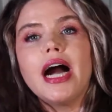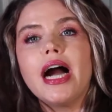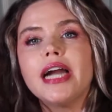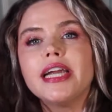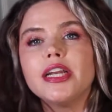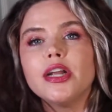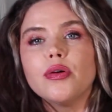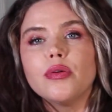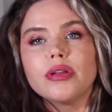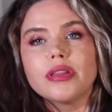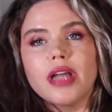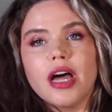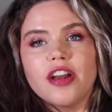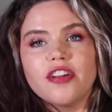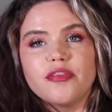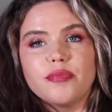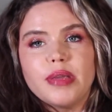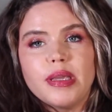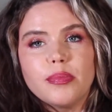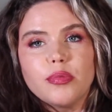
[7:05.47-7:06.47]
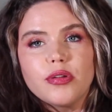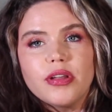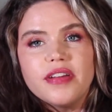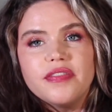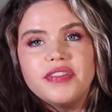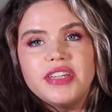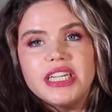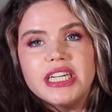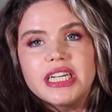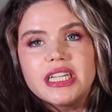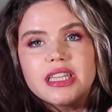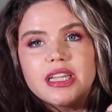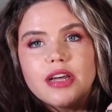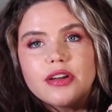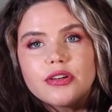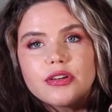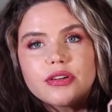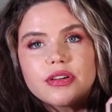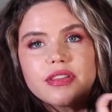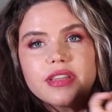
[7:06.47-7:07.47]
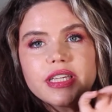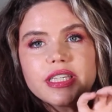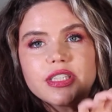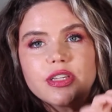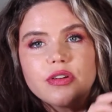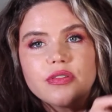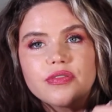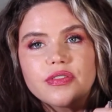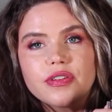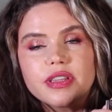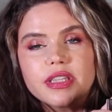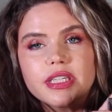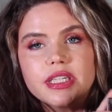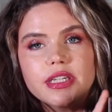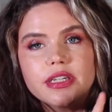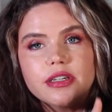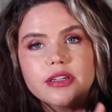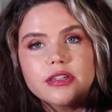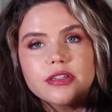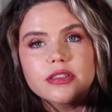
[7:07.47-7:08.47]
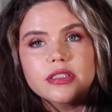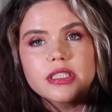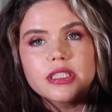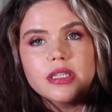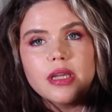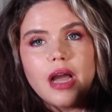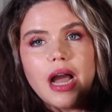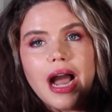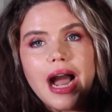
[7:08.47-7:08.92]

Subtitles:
I know a lot of people have decluttered this over the years.